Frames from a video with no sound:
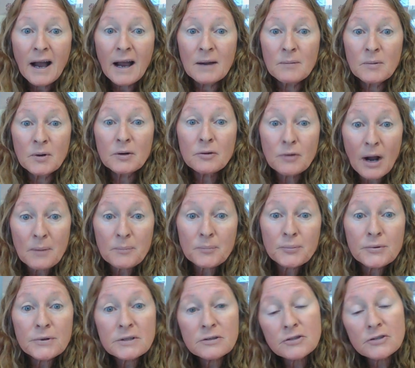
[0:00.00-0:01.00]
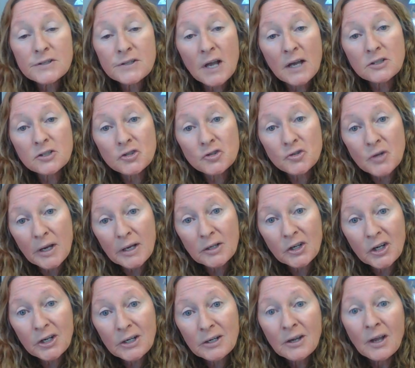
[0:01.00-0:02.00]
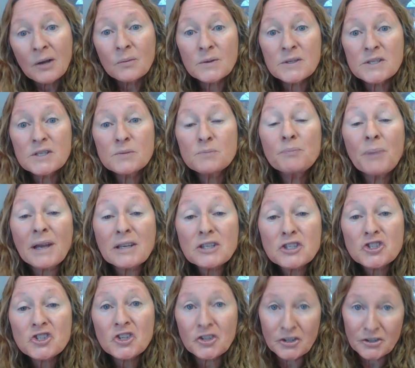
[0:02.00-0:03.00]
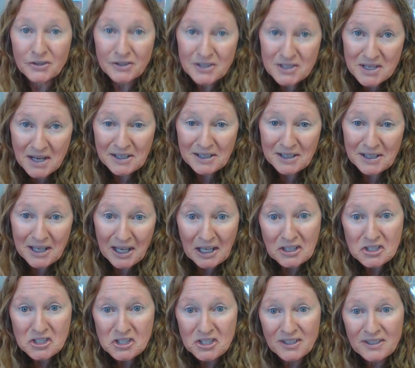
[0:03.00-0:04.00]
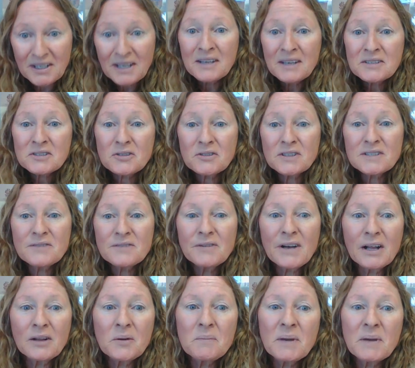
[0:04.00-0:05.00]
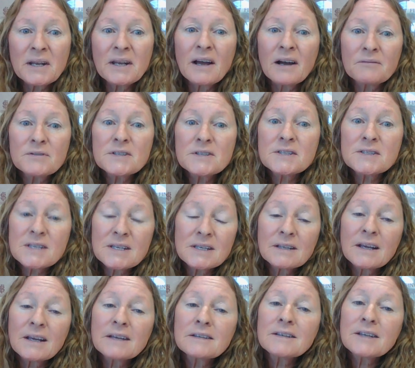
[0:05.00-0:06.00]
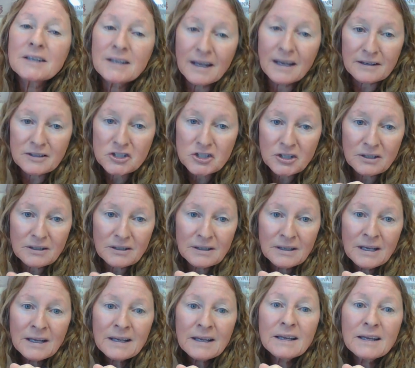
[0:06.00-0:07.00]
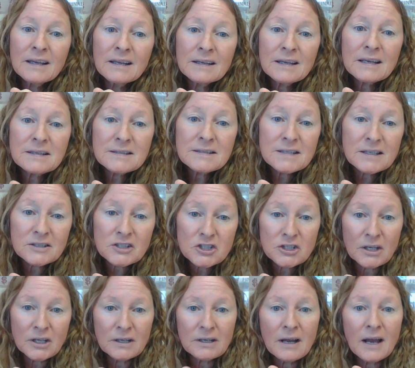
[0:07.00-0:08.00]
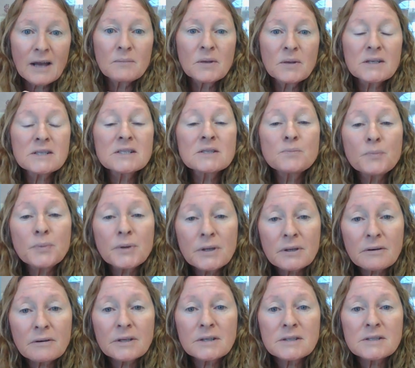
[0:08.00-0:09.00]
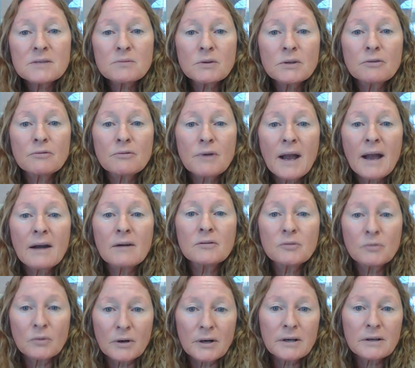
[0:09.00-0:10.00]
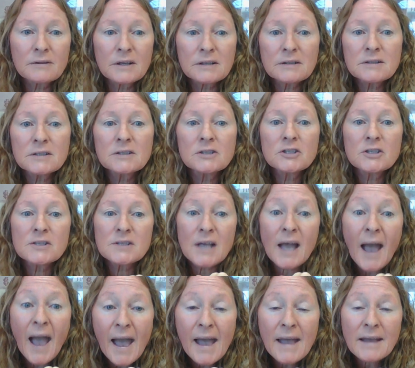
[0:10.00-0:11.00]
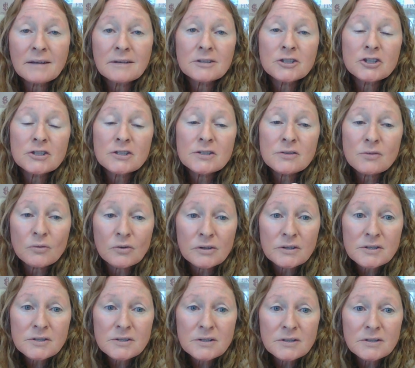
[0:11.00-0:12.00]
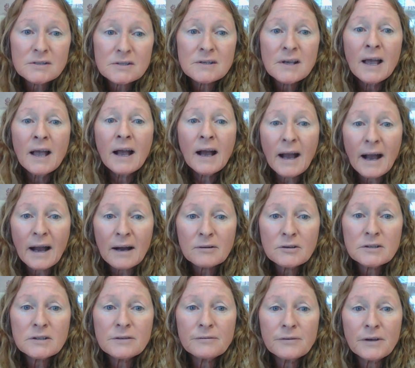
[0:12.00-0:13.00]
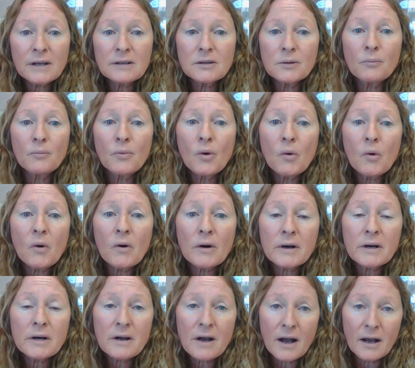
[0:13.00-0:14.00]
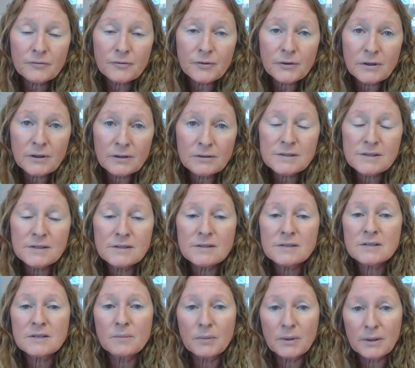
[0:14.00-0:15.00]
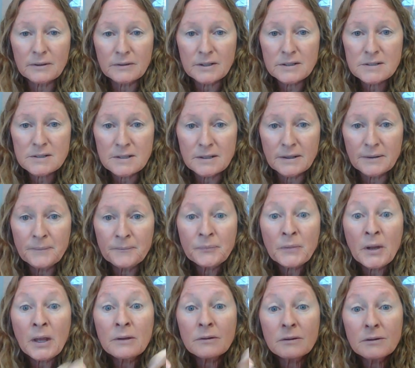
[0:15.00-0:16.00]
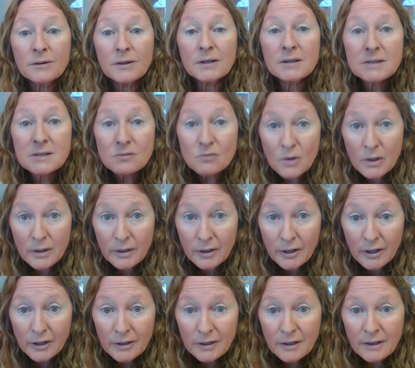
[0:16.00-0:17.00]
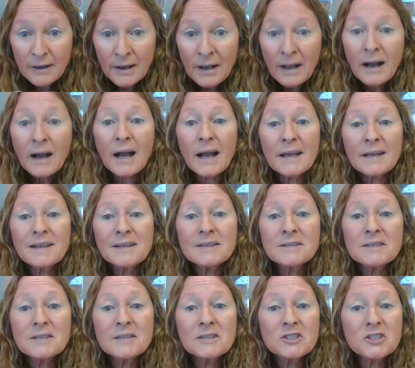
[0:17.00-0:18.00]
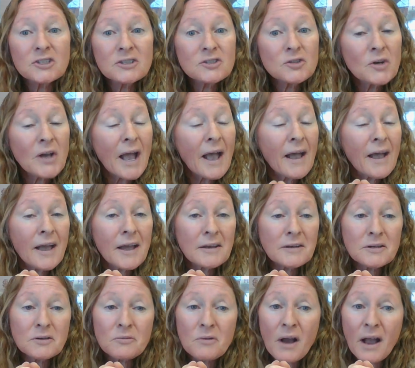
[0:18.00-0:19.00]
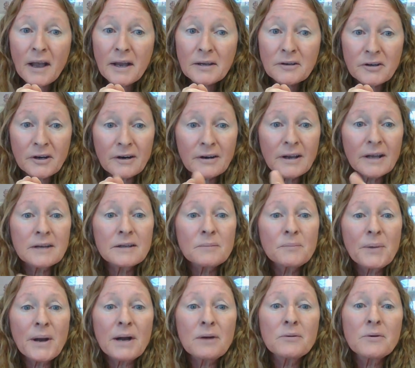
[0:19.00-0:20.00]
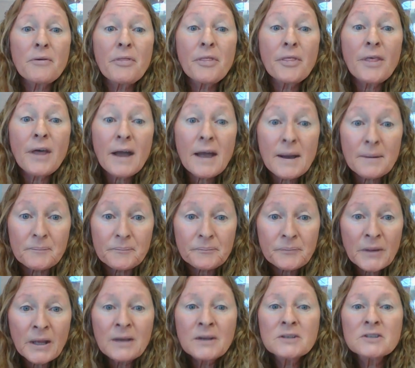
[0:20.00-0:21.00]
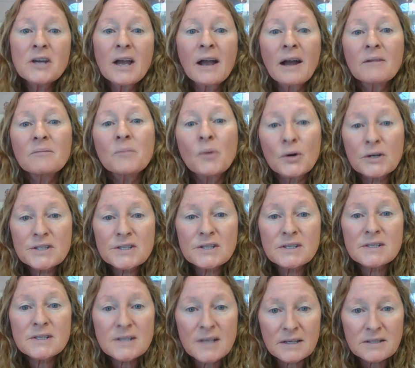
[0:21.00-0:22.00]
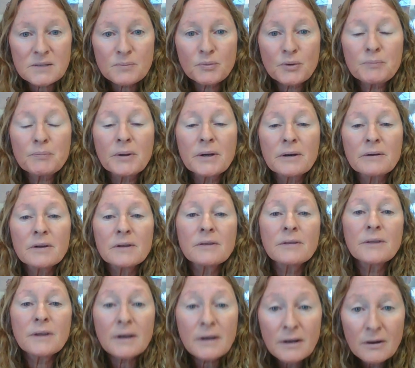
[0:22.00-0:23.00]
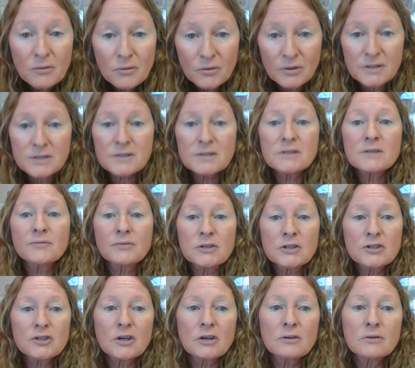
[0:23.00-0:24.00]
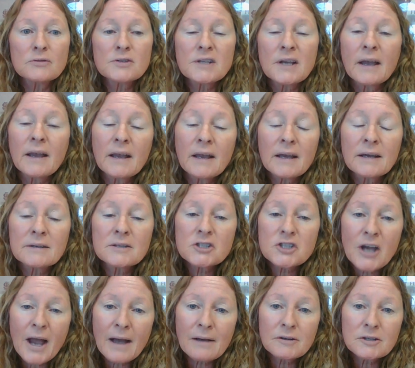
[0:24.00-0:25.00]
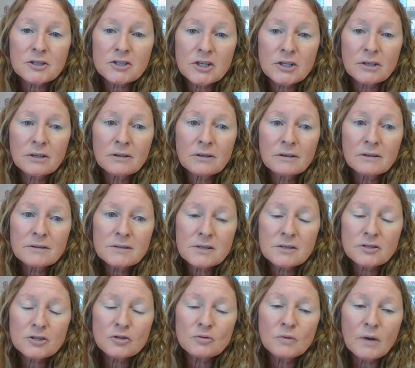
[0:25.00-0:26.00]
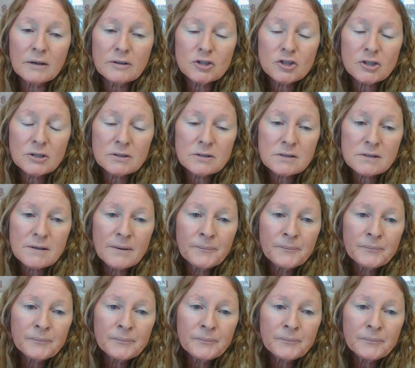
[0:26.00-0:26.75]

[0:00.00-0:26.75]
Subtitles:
I'm a Grand Prix dressage trainer with special dedication to the development of the seat and connection. In addition, I'm experienced with groundwork that teaches anxious horses how to develop more confidence and stability. This work I can teach to any rider and empower them to have more success preparing their horses for shows and challenging situations.